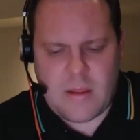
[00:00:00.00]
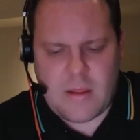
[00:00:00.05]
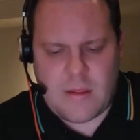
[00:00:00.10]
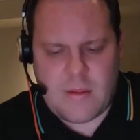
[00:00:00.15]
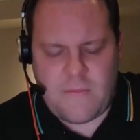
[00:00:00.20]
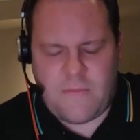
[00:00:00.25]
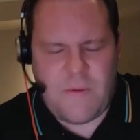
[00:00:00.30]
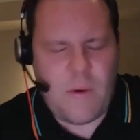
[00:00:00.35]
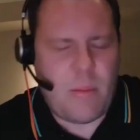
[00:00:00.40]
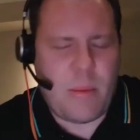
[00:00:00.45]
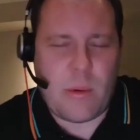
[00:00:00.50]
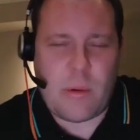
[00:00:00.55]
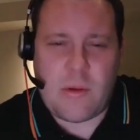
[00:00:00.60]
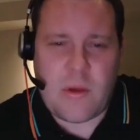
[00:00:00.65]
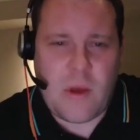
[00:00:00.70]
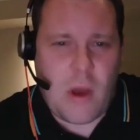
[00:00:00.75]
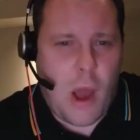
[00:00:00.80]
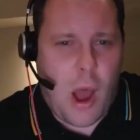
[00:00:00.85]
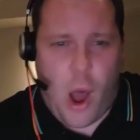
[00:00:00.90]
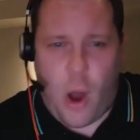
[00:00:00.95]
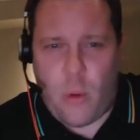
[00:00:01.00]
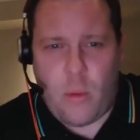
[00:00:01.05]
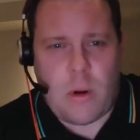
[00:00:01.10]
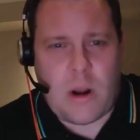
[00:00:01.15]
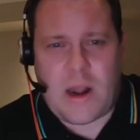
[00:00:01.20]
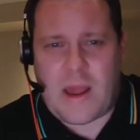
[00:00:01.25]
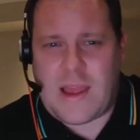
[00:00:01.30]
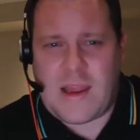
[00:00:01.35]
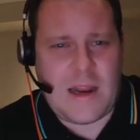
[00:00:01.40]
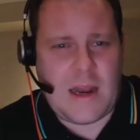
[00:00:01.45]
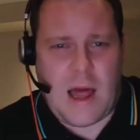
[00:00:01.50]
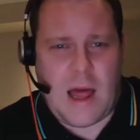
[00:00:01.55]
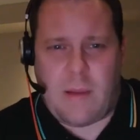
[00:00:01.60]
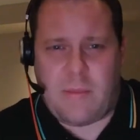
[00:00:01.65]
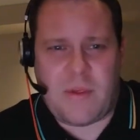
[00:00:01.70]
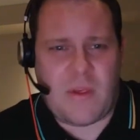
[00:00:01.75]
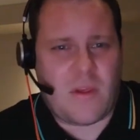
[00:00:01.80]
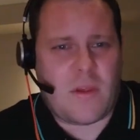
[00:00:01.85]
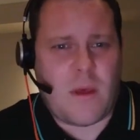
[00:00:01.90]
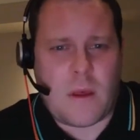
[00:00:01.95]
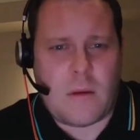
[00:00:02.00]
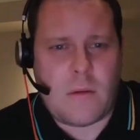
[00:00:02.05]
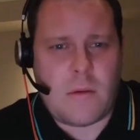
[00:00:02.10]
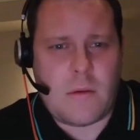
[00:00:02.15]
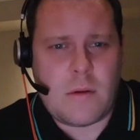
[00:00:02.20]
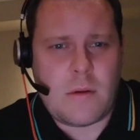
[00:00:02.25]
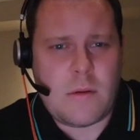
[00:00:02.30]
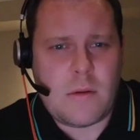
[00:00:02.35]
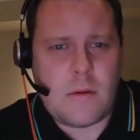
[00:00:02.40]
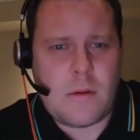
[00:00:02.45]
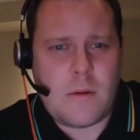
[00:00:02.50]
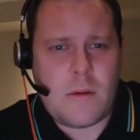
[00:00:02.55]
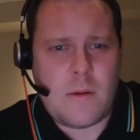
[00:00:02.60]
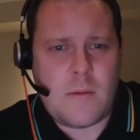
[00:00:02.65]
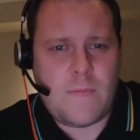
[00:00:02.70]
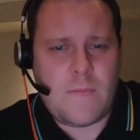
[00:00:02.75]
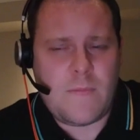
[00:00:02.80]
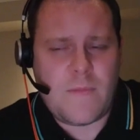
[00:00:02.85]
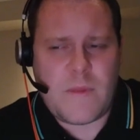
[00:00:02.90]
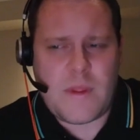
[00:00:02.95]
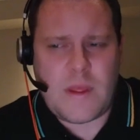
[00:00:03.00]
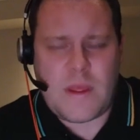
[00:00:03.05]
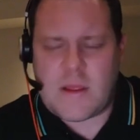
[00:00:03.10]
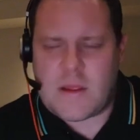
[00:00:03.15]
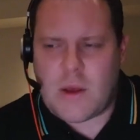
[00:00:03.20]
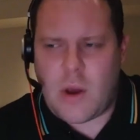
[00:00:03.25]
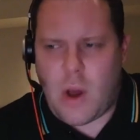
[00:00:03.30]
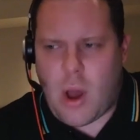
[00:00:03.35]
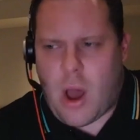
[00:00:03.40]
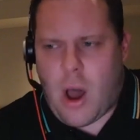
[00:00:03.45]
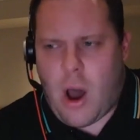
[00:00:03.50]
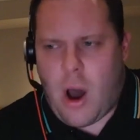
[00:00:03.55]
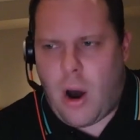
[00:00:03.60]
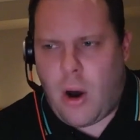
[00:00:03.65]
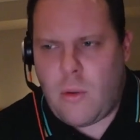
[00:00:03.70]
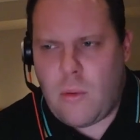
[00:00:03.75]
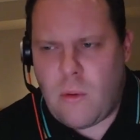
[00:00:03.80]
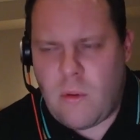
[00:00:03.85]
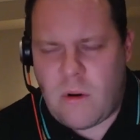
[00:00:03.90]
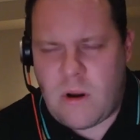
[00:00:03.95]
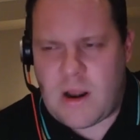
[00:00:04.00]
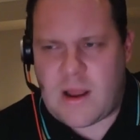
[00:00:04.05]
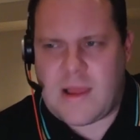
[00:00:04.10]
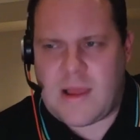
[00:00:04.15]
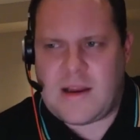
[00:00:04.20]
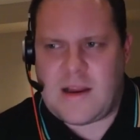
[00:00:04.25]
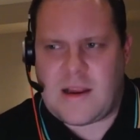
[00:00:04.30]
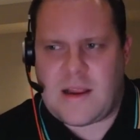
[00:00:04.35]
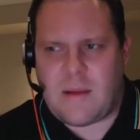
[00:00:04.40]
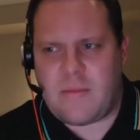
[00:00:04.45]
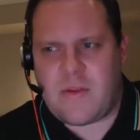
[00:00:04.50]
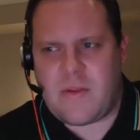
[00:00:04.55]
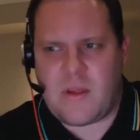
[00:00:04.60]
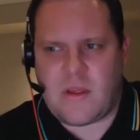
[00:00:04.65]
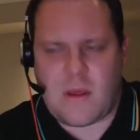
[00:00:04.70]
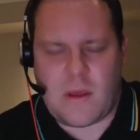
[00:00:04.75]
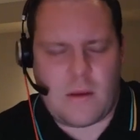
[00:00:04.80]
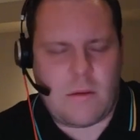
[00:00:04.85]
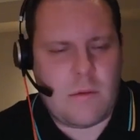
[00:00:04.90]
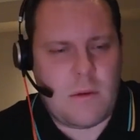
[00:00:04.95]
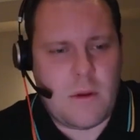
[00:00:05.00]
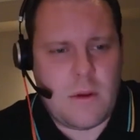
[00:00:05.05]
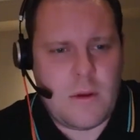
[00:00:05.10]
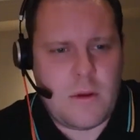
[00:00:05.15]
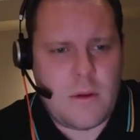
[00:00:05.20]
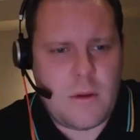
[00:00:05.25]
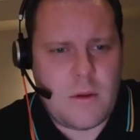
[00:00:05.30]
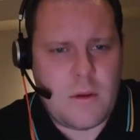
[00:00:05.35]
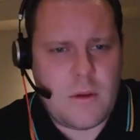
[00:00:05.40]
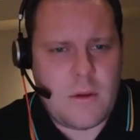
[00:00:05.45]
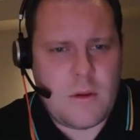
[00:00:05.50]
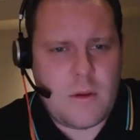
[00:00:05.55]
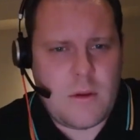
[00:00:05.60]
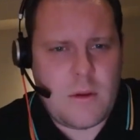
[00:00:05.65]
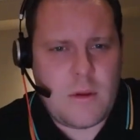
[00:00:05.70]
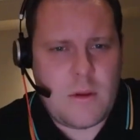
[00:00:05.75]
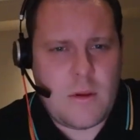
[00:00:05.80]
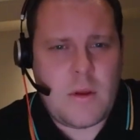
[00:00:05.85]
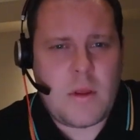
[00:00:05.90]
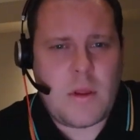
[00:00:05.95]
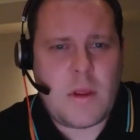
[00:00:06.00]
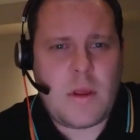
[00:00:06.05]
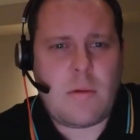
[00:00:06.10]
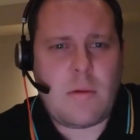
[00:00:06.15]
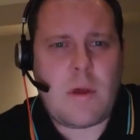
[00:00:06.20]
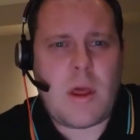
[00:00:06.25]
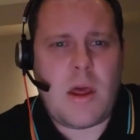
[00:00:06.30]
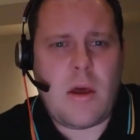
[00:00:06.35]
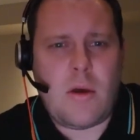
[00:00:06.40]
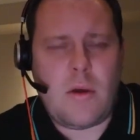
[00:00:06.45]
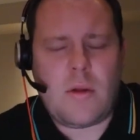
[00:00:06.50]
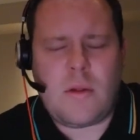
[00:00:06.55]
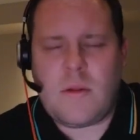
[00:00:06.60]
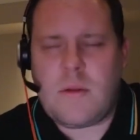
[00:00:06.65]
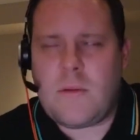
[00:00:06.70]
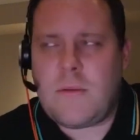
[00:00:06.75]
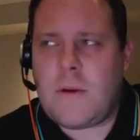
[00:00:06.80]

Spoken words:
football's got a whole cleaning up to do. It's got a whole cleaning up to do. You can't.